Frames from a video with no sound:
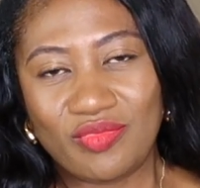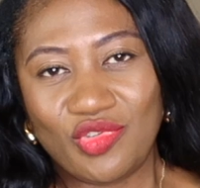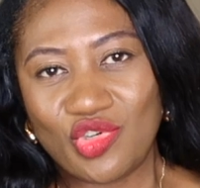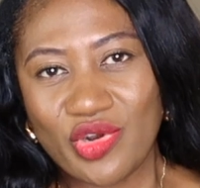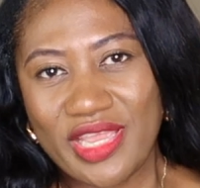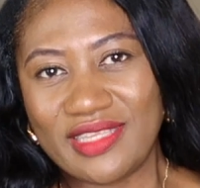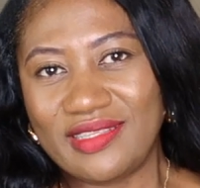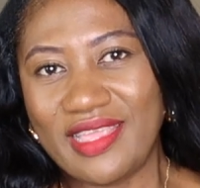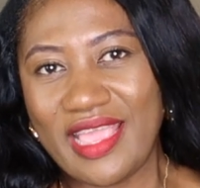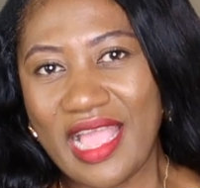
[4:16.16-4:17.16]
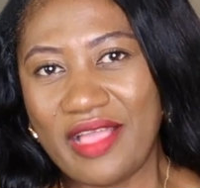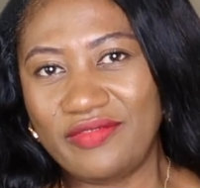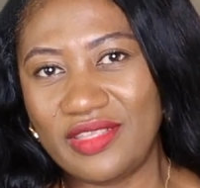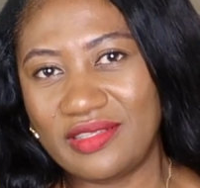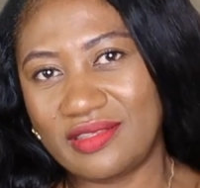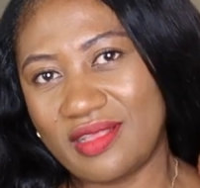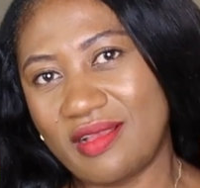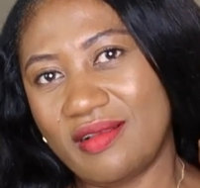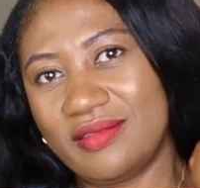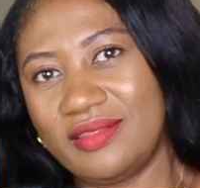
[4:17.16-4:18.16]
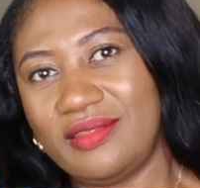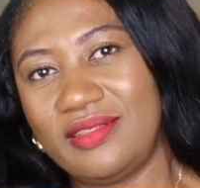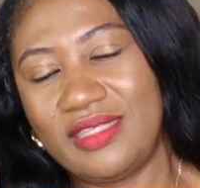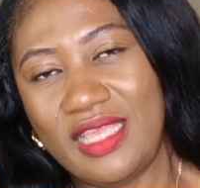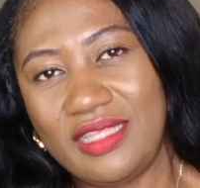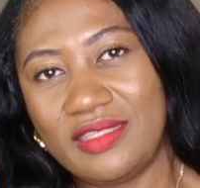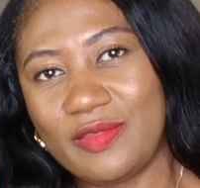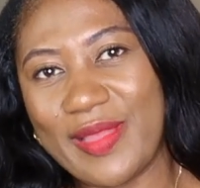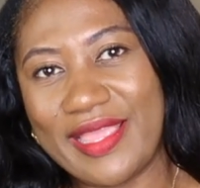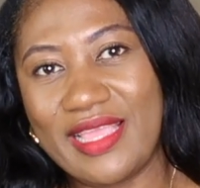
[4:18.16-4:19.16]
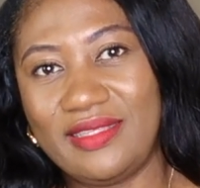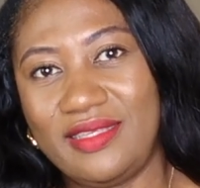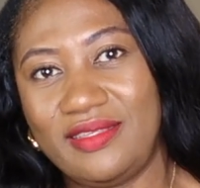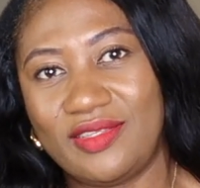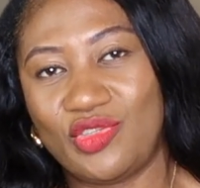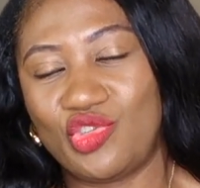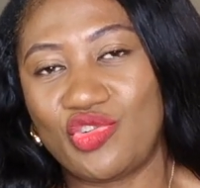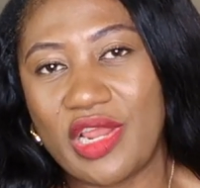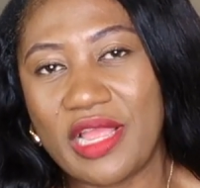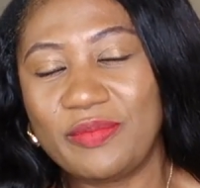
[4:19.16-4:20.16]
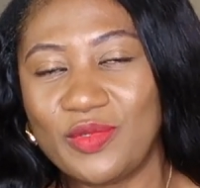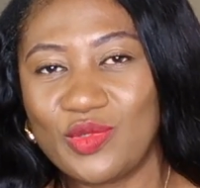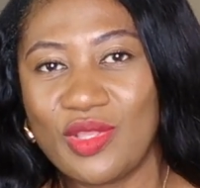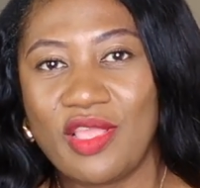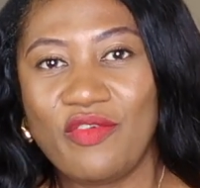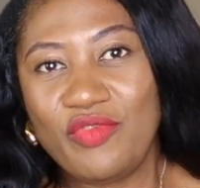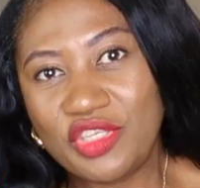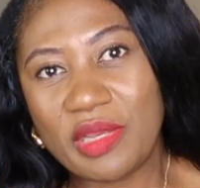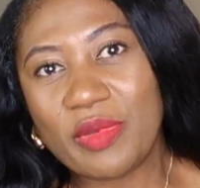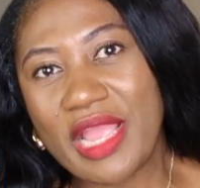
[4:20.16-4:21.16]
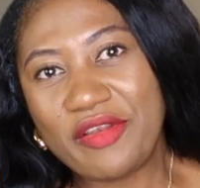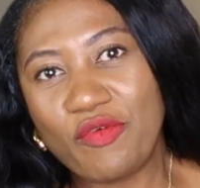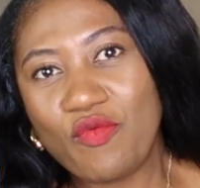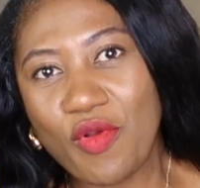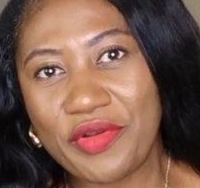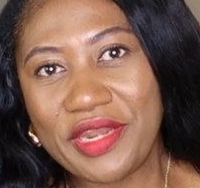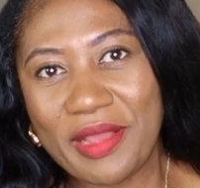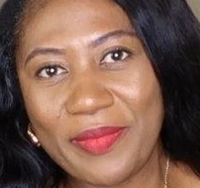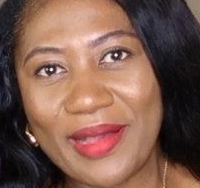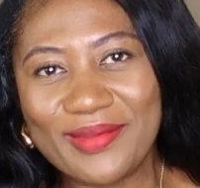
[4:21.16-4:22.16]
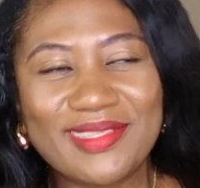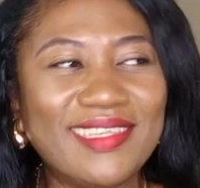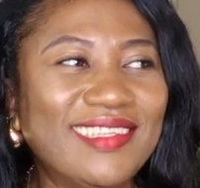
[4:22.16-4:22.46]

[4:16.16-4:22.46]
dress. It have this thin spaghetti straps, which I'm kind of worried about.